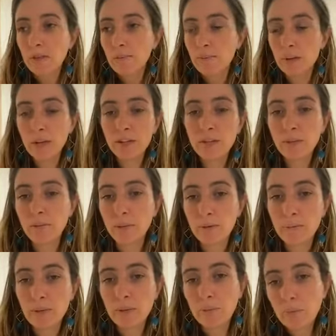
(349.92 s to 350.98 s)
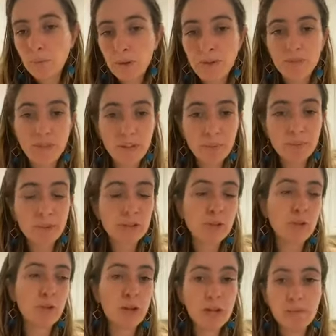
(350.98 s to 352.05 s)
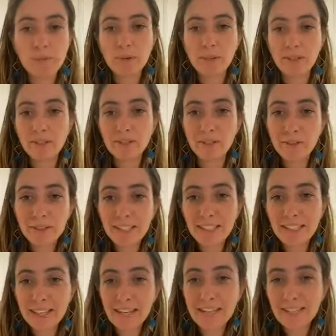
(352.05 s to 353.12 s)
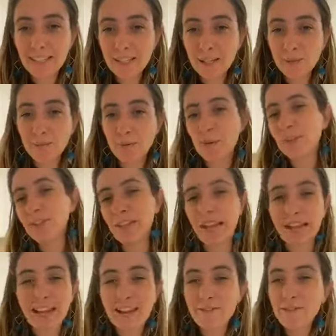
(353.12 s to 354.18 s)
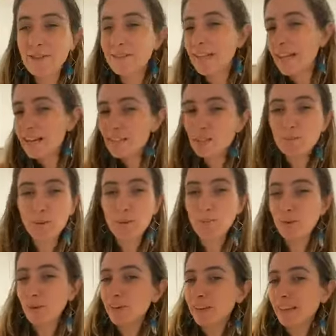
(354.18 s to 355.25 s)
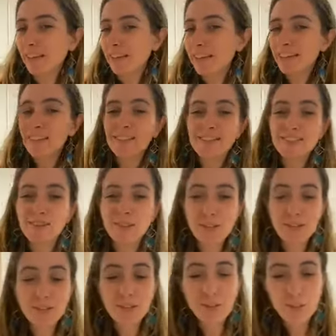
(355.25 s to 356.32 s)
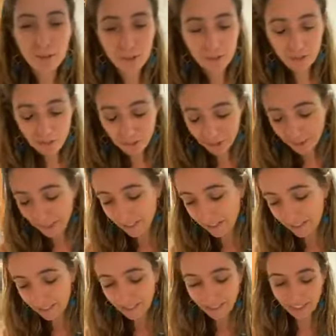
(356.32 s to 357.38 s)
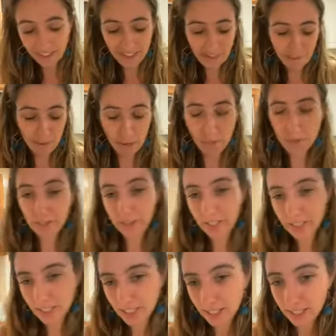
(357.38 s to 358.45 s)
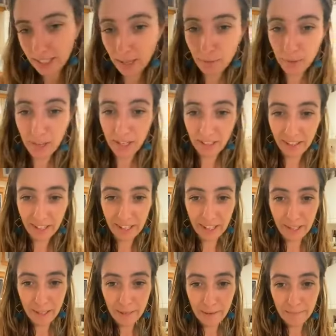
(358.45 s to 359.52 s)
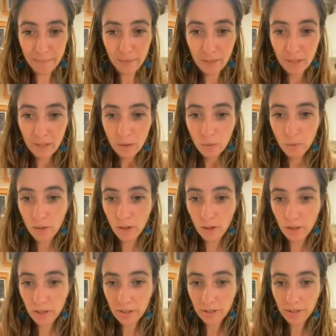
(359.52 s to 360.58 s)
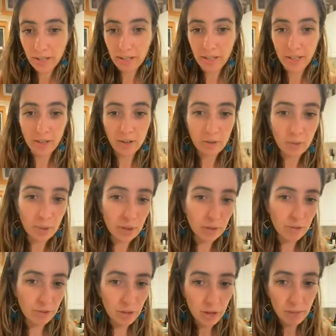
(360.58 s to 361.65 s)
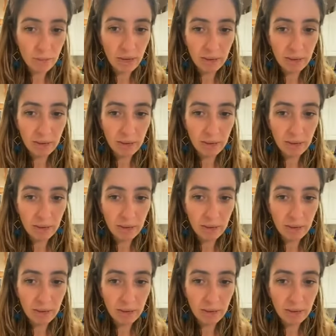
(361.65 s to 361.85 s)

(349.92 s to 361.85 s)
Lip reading: I know being with my family is great, but you know, it's like your birthday. Every day is my birthday. So thank you for looking at my wish list and seeing what I like. Where are you now? Where are you from?